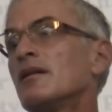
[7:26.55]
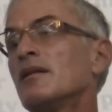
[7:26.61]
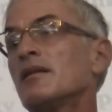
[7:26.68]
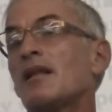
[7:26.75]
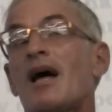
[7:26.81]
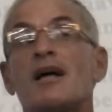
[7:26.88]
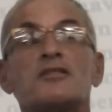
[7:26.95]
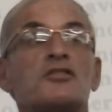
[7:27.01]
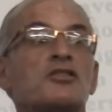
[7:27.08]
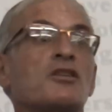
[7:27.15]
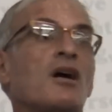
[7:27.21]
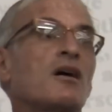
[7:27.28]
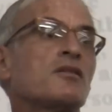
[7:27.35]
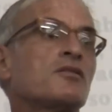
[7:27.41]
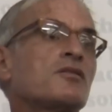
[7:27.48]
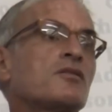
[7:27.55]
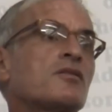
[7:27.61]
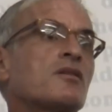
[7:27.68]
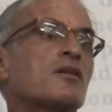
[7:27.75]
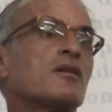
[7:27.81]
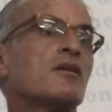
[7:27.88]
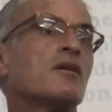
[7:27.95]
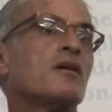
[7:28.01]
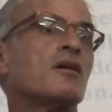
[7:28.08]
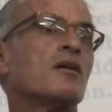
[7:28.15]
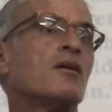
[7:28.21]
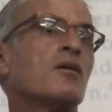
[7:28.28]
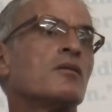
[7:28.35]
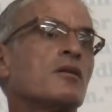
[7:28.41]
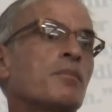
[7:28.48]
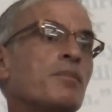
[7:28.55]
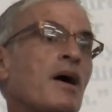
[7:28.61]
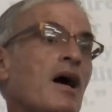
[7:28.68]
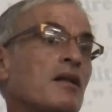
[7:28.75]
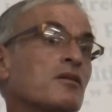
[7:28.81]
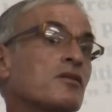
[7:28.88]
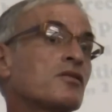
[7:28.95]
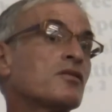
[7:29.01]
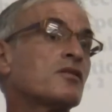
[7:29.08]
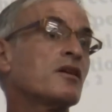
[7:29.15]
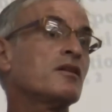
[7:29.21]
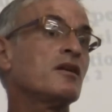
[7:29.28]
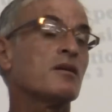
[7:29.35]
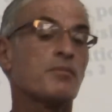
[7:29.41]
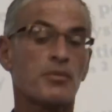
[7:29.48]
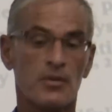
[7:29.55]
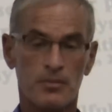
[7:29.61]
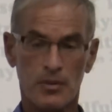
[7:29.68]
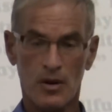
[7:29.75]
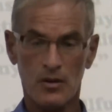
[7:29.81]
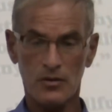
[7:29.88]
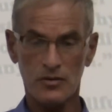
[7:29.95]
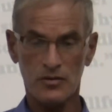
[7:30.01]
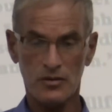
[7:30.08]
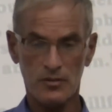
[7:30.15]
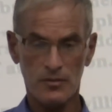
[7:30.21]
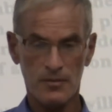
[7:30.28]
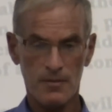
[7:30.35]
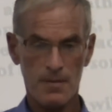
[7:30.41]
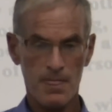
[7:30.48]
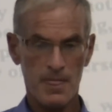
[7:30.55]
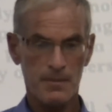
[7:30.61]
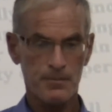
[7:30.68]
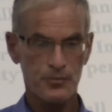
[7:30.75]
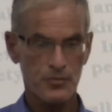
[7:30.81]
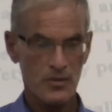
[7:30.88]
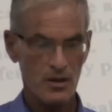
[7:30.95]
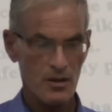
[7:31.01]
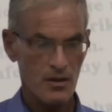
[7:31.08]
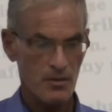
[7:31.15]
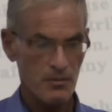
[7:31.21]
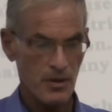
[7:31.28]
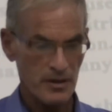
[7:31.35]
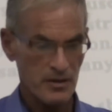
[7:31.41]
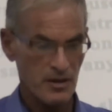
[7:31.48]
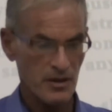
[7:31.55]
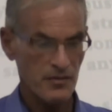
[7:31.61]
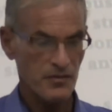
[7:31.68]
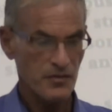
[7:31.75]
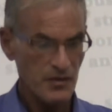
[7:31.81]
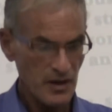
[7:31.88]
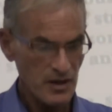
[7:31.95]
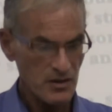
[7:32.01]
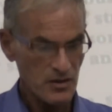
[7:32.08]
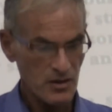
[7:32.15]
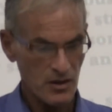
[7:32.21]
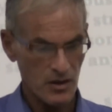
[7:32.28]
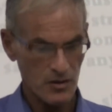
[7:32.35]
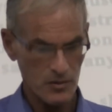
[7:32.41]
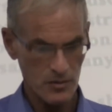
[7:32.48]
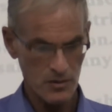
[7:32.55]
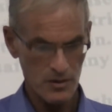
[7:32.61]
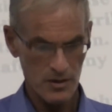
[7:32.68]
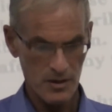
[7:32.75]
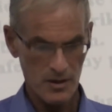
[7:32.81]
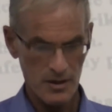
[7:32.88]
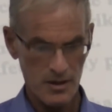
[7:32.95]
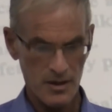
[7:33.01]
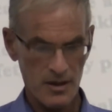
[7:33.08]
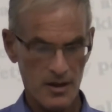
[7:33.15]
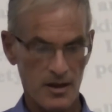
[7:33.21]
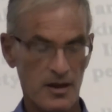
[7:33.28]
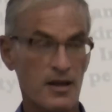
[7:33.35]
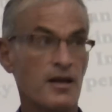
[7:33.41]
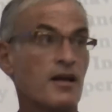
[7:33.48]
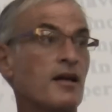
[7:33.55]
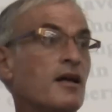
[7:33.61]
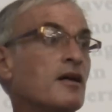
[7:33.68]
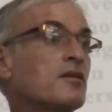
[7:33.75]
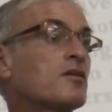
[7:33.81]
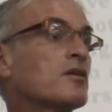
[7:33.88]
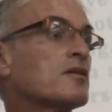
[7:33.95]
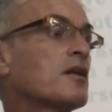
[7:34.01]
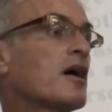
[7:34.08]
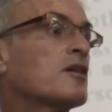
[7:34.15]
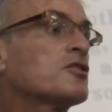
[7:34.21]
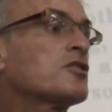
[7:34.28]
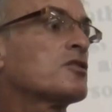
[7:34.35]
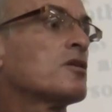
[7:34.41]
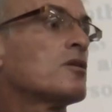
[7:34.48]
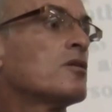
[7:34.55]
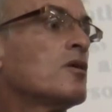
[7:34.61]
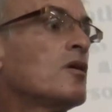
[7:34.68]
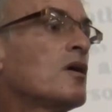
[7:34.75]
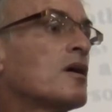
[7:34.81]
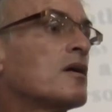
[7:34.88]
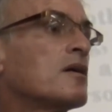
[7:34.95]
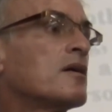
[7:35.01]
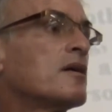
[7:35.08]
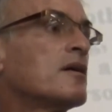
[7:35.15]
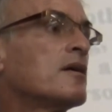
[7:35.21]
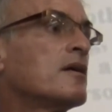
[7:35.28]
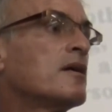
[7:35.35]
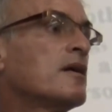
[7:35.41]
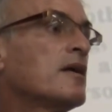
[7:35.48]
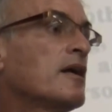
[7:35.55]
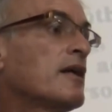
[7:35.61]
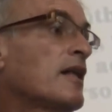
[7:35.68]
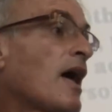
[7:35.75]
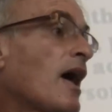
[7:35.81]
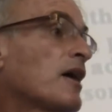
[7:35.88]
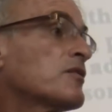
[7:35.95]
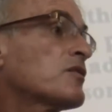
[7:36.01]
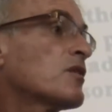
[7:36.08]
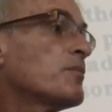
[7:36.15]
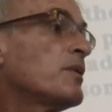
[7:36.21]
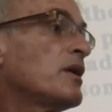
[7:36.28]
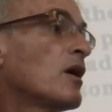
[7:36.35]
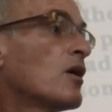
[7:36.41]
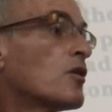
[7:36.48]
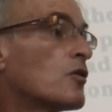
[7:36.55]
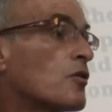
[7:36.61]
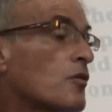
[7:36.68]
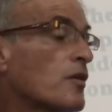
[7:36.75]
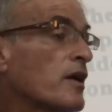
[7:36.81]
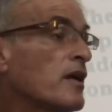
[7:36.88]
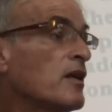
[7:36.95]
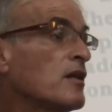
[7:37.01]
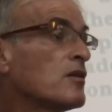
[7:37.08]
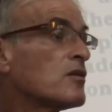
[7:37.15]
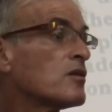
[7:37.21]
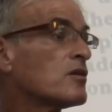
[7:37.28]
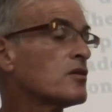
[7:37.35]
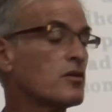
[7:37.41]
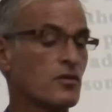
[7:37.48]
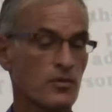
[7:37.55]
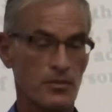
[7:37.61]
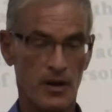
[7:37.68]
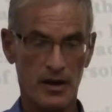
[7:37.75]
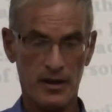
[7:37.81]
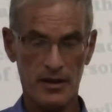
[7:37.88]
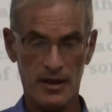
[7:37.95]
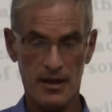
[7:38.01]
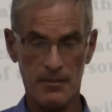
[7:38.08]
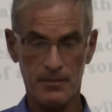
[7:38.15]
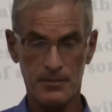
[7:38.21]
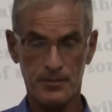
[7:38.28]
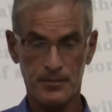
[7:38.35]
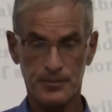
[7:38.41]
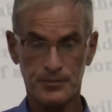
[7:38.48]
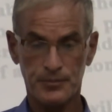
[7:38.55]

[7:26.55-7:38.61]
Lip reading: not just the Palestinian proposal, but to veto international law. It has to be agreed to by them.